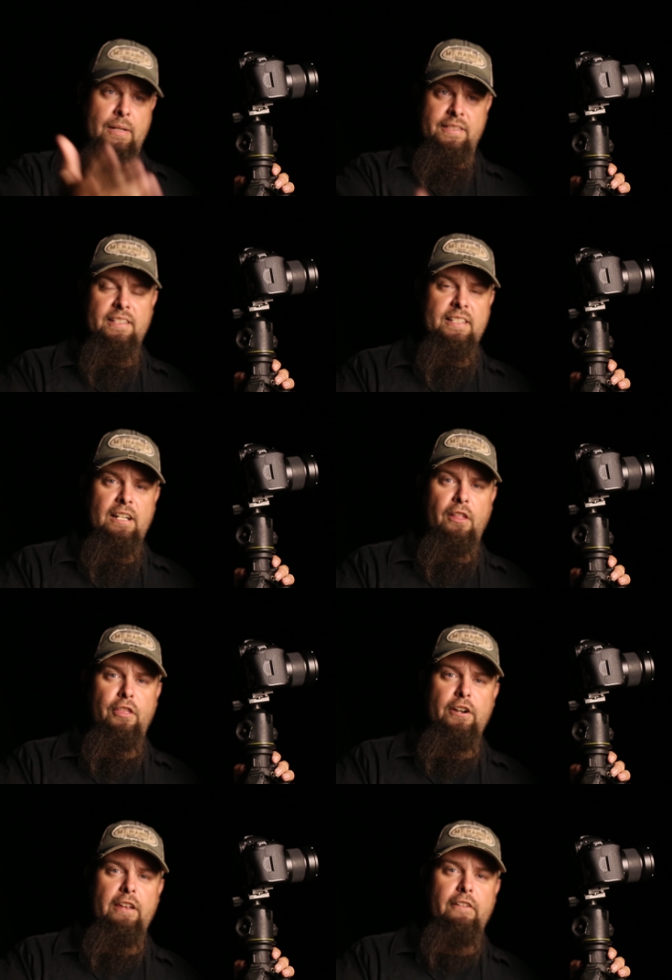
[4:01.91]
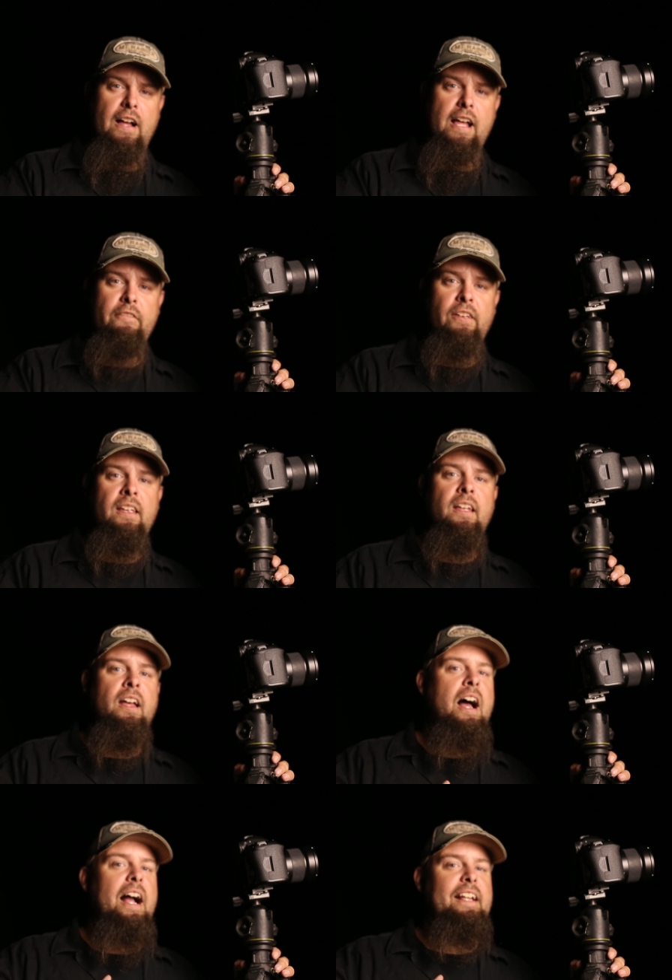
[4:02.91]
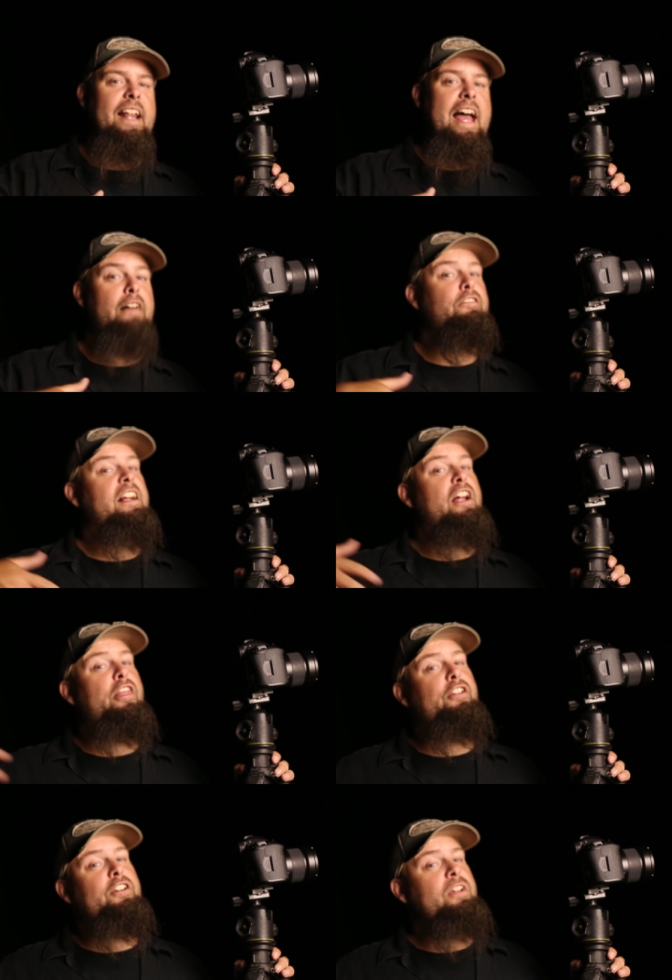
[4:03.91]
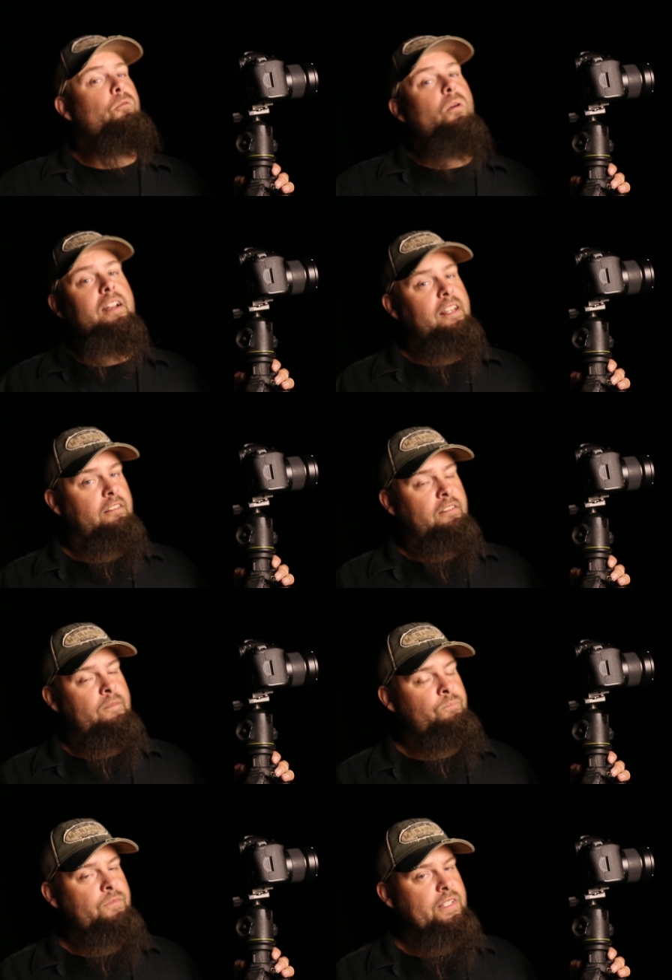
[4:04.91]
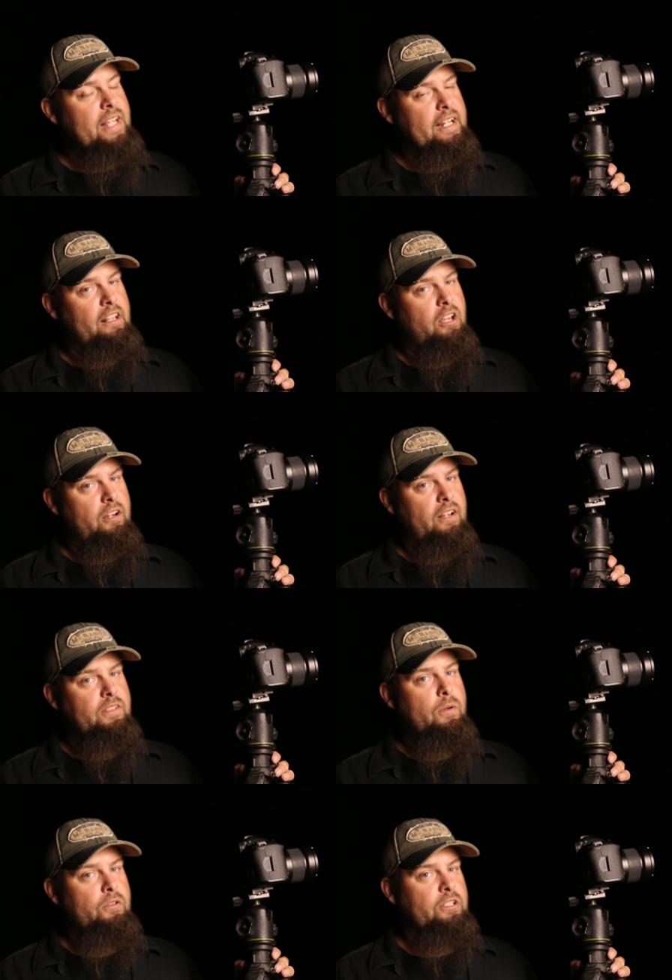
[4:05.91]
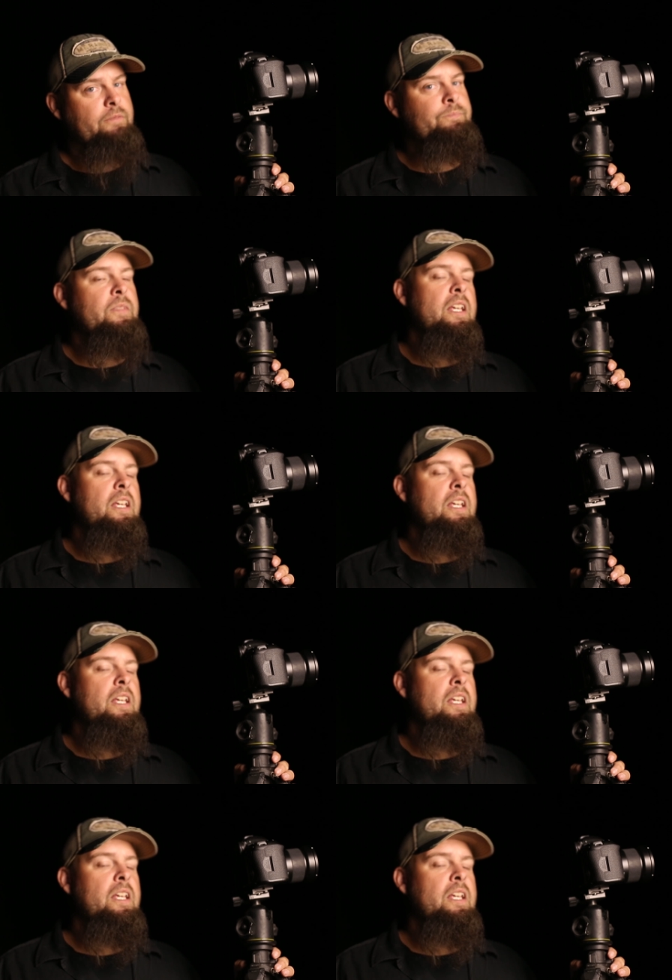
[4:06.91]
my 16 to 35 i could have like a 31 second long exposure